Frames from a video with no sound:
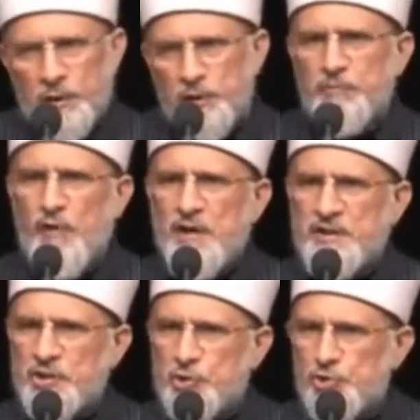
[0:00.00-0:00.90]
he
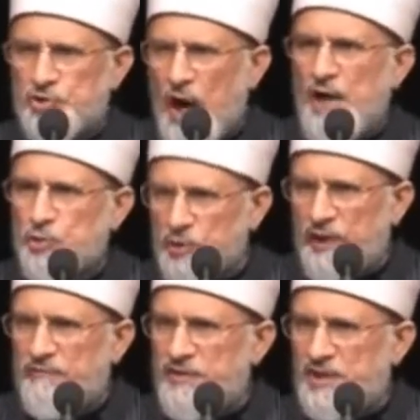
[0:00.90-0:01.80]
wanted to start to
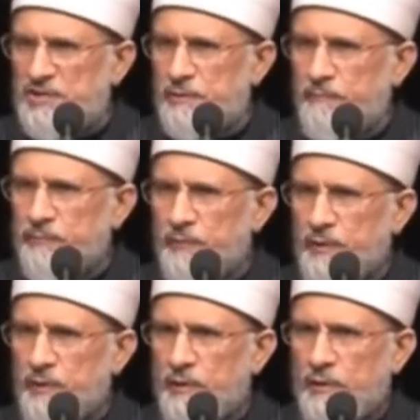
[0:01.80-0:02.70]
give this
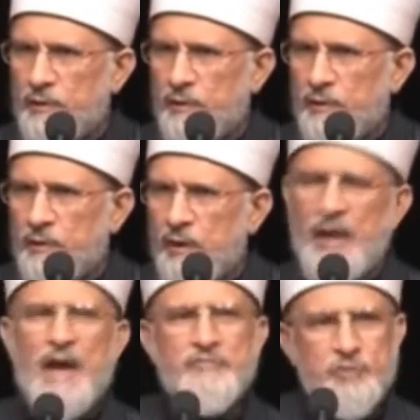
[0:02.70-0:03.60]

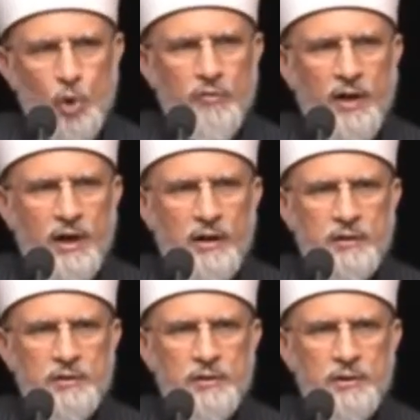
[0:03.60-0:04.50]
leftover
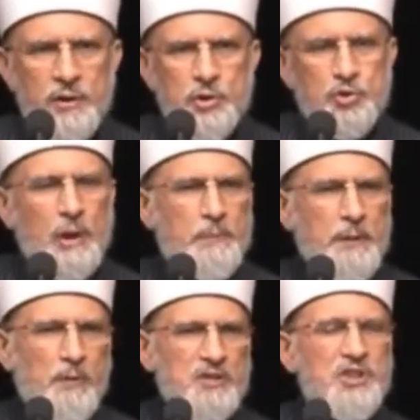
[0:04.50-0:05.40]
to the
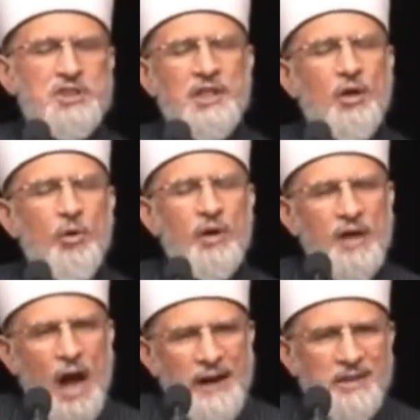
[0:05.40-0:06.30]
people sitting on
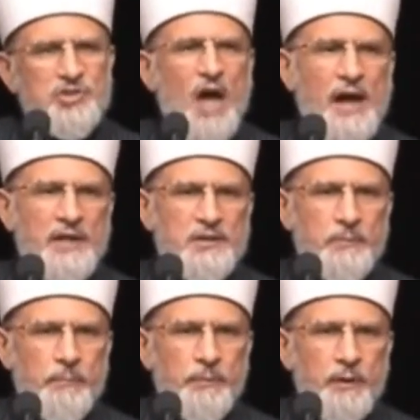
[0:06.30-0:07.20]
right side.
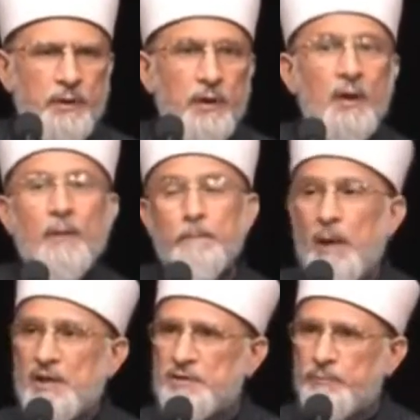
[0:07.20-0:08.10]

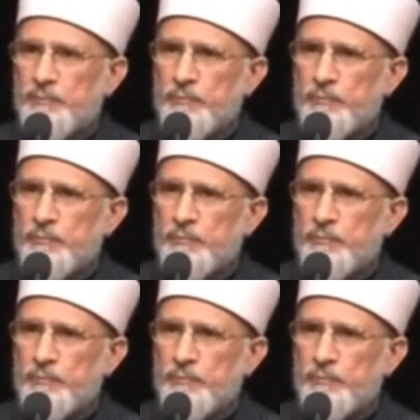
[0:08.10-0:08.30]
But